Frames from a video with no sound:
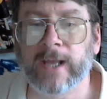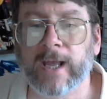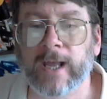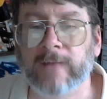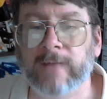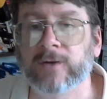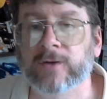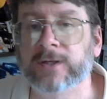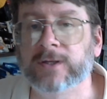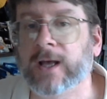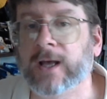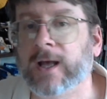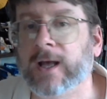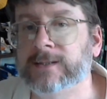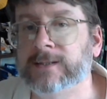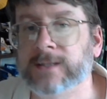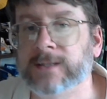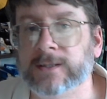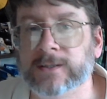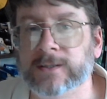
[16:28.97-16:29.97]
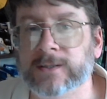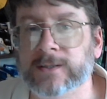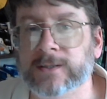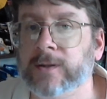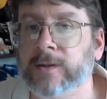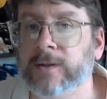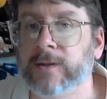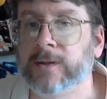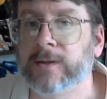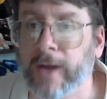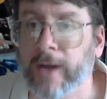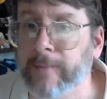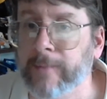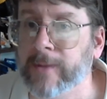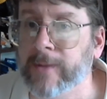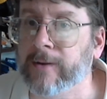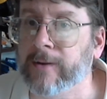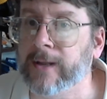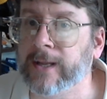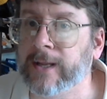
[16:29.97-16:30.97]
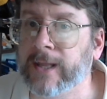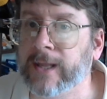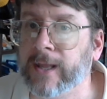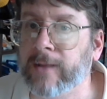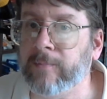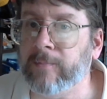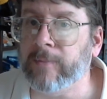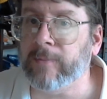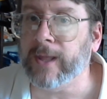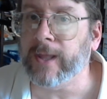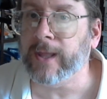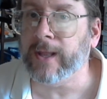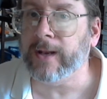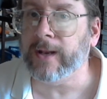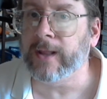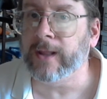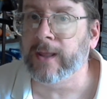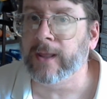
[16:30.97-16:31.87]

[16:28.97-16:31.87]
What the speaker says: advertising during the primary campaign.